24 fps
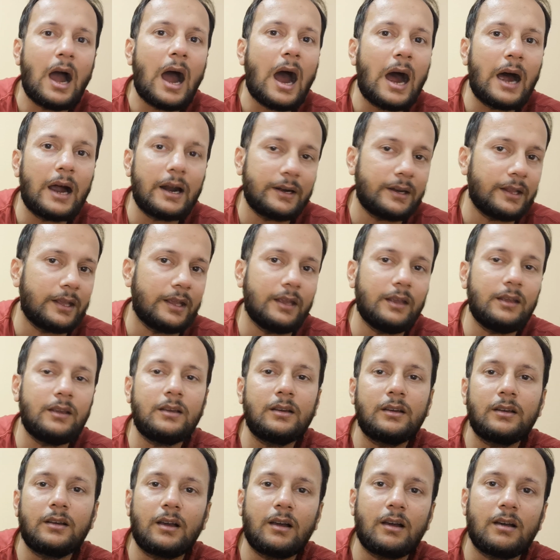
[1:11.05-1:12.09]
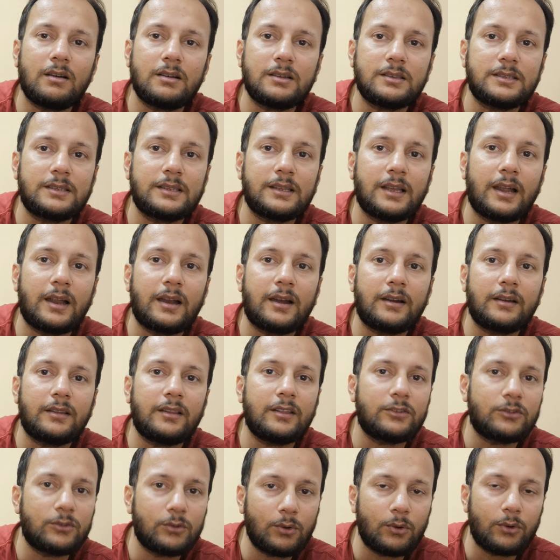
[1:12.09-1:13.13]
heartache, said
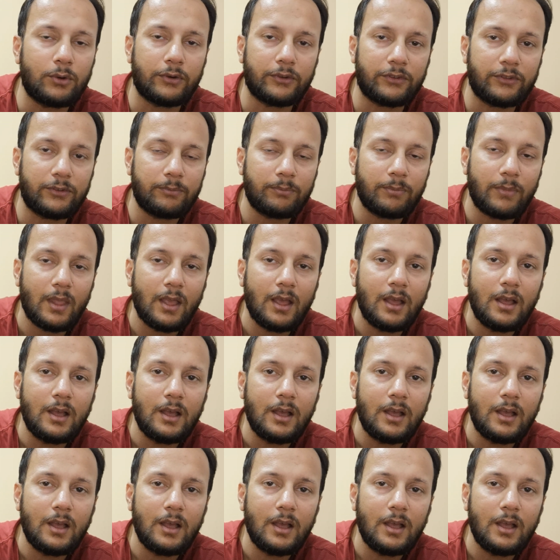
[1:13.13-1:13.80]
the source.